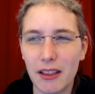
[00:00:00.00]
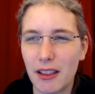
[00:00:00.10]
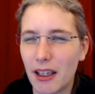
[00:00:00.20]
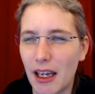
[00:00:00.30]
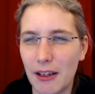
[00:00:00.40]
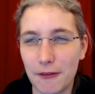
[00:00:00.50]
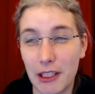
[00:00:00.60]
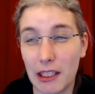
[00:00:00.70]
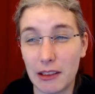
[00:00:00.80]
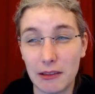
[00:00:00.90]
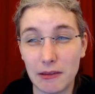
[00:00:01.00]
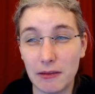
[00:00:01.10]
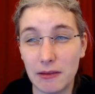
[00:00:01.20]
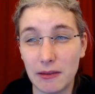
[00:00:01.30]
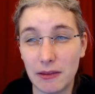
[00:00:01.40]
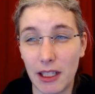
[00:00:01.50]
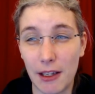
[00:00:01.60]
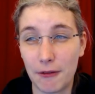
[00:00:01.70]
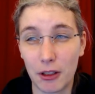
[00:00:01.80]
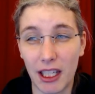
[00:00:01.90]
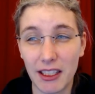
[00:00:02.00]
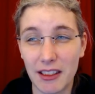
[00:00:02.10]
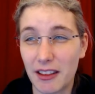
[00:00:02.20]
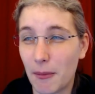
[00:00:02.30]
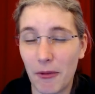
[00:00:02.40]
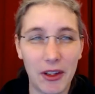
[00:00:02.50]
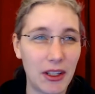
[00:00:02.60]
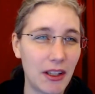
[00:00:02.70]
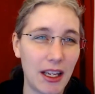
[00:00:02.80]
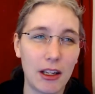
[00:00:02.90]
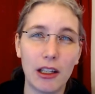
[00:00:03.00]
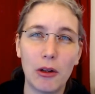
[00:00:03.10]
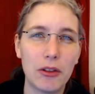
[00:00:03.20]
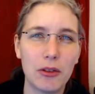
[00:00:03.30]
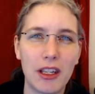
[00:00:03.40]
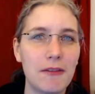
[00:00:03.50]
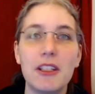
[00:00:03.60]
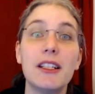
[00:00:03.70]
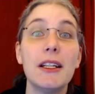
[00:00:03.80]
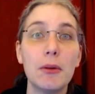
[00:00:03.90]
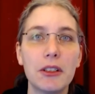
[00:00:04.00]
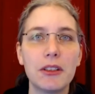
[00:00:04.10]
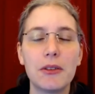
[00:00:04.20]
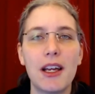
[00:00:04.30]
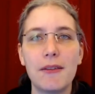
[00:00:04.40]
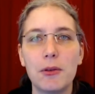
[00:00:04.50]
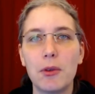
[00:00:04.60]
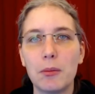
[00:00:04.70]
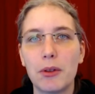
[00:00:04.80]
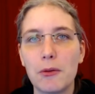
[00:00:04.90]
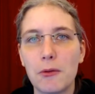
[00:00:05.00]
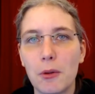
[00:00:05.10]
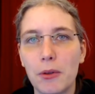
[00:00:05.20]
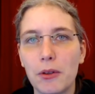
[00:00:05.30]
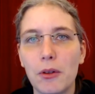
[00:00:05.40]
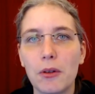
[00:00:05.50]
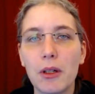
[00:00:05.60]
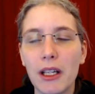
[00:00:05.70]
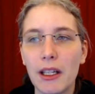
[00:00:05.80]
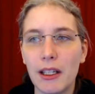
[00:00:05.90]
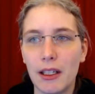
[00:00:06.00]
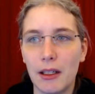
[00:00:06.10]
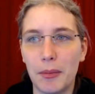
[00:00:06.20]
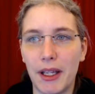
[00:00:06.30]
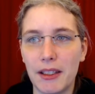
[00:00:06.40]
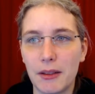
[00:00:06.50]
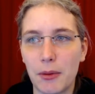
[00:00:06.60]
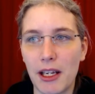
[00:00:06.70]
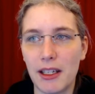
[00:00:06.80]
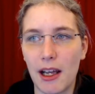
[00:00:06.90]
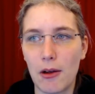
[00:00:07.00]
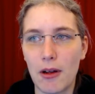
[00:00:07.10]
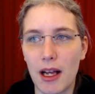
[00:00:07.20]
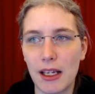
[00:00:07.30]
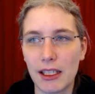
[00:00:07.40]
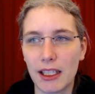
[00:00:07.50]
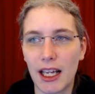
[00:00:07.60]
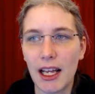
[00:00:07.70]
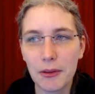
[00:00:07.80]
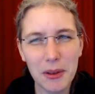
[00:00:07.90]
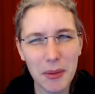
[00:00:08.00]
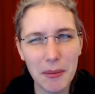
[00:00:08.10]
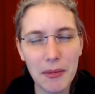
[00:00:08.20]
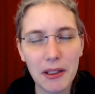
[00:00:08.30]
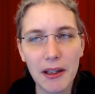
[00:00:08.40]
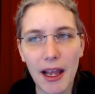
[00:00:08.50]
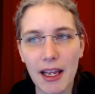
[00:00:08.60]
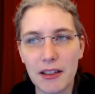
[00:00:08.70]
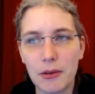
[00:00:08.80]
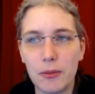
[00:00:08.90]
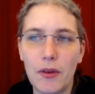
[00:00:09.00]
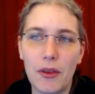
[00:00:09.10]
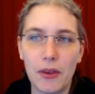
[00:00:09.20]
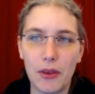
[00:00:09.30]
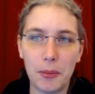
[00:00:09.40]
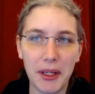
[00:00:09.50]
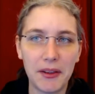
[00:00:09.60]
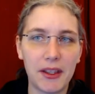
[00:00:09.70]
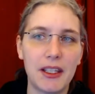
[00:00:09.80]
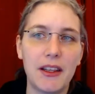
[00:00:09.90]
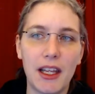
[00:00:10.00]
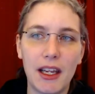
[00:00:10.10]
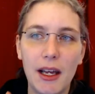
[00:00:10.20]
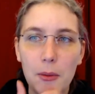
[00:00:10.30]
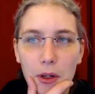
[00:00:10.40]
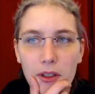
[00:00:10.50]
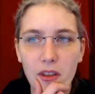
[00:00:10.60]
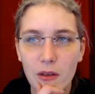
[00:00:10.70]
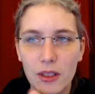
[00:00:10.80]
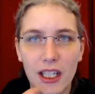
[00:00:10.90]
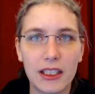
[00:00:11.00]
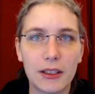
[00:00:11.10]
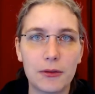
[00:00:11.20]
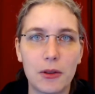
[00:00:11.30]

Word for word: I've gotten I've forgotten something that I also definitely wanted to have in 1.4.0, but right now I can't remember. And the big thing that I want to target for